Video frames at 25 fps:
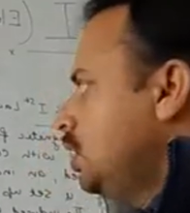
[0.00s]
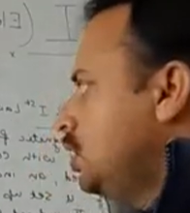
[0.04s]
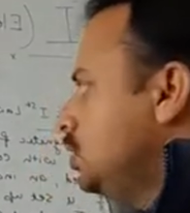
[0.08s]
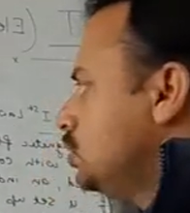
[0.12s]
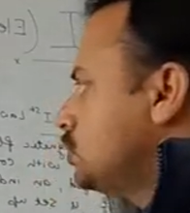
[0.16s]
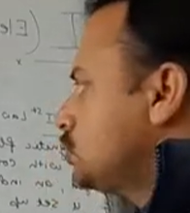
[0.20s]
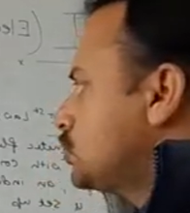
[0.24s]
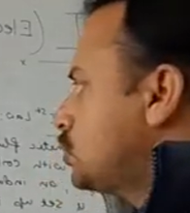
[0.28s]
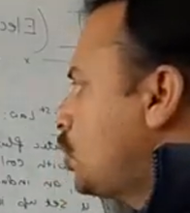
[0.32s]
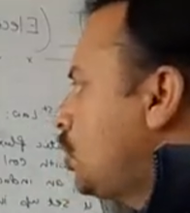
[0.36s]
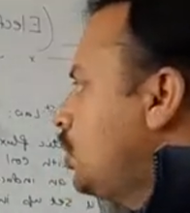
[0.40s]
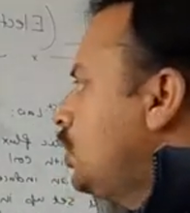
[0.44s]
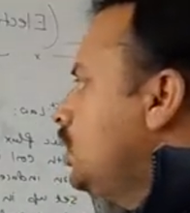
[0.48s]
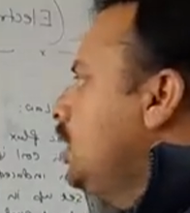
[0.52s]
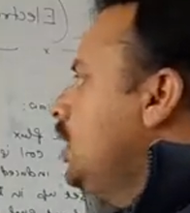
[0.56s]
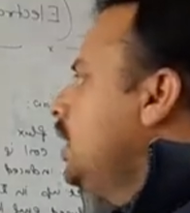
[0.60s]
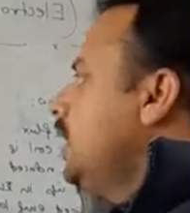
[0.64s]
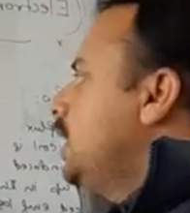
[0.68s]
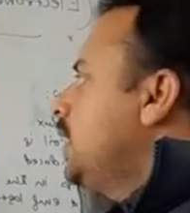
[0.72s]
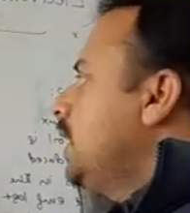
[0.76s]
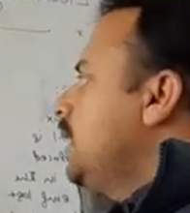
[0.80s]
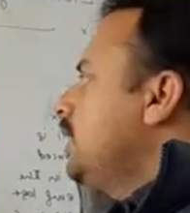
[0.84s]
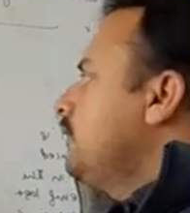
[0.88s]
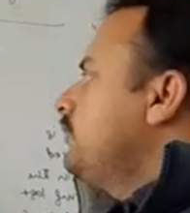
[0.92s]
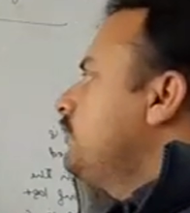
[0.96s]
So
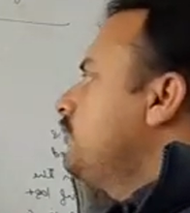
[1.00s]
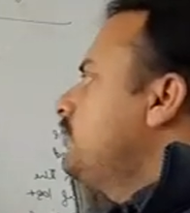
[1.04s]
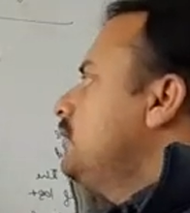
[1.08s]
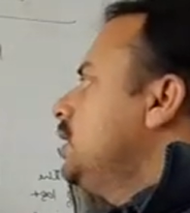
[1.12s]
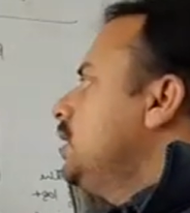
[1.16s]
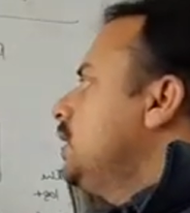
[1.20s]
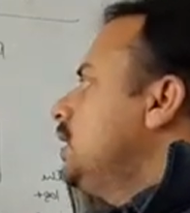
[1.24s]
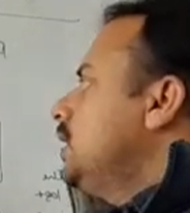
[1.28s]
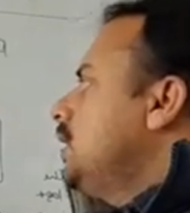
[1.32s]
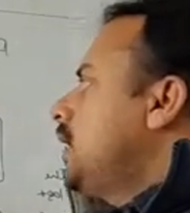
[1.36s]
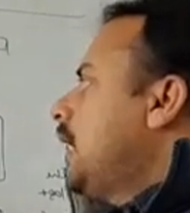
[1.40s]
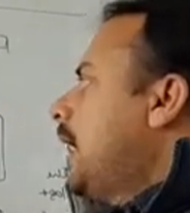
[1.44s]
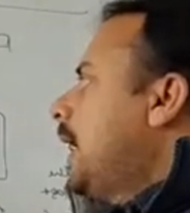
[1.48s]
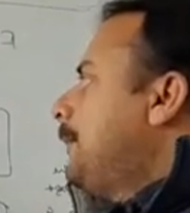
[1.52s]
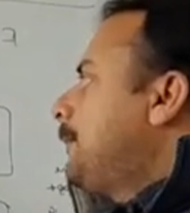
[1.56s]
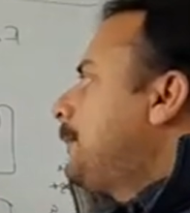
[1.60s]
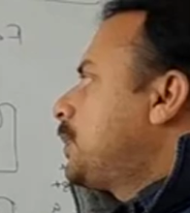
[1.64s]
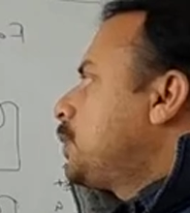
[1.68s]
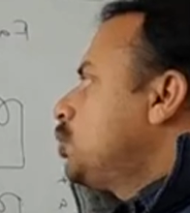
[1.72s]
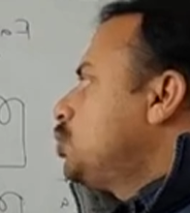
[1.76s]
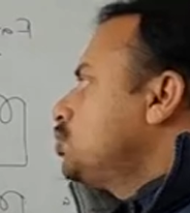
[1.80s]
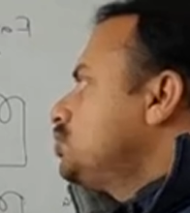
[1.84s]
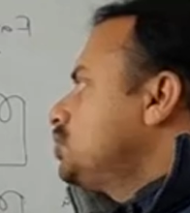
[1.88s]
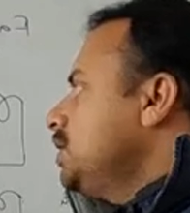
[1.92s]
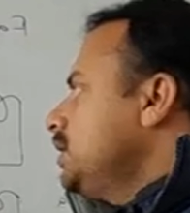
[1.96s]
if
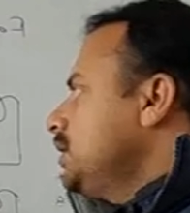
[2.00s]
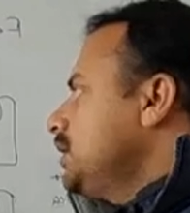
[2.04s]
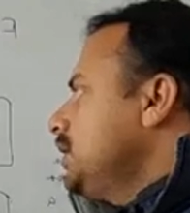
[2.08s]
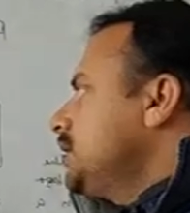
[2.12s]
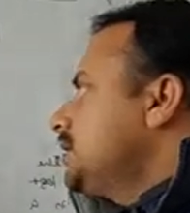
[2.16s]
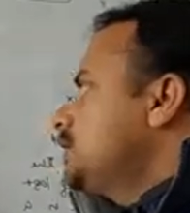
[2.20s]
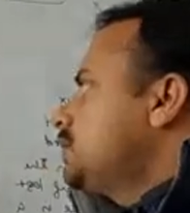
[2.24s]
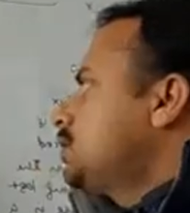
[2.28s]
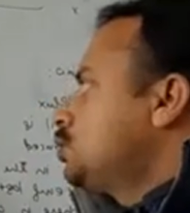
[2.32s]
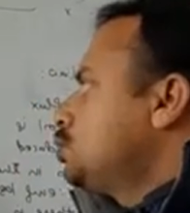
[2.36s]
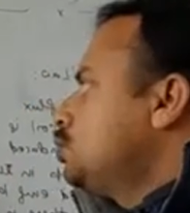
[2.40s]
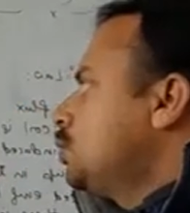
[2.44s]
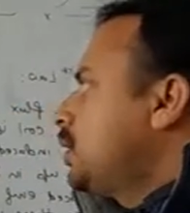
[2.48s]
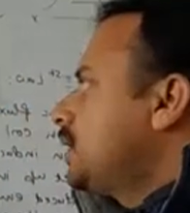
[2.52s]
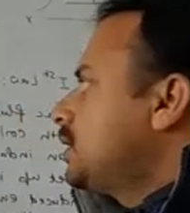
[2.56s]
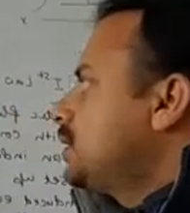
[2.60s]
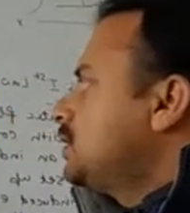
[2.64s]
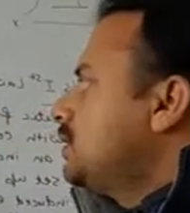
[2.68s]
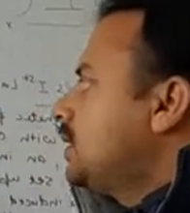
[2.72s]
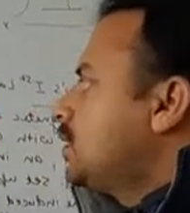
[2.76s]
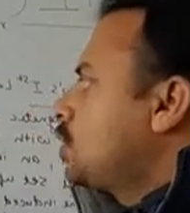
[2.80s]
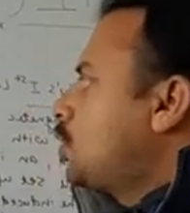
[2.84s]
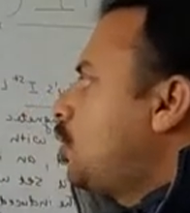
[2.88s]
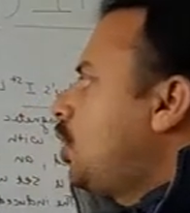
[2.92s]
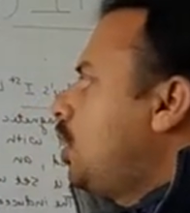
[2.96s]
approaching it toward
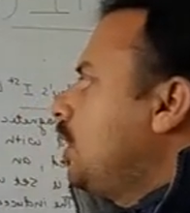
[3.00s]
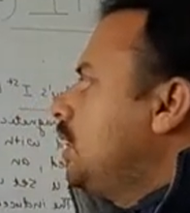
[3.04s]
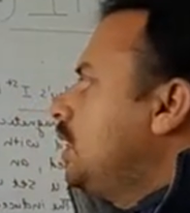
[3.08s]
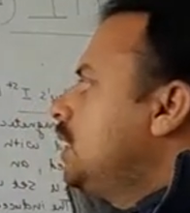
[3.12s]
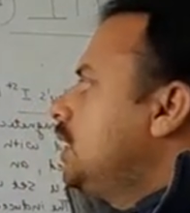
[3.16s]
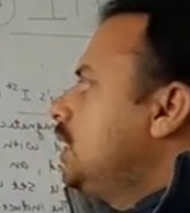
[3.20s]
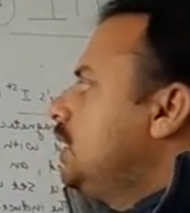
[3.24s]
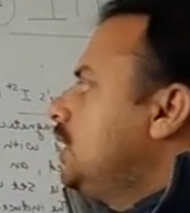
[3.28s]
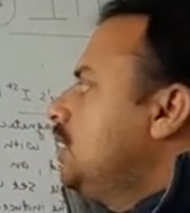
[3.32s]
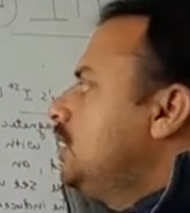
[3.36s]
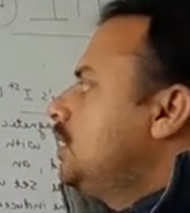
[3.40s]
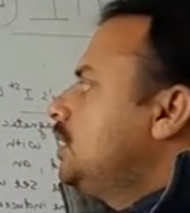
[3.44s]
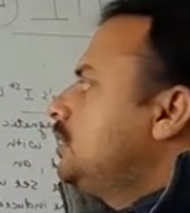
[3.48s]
the coil,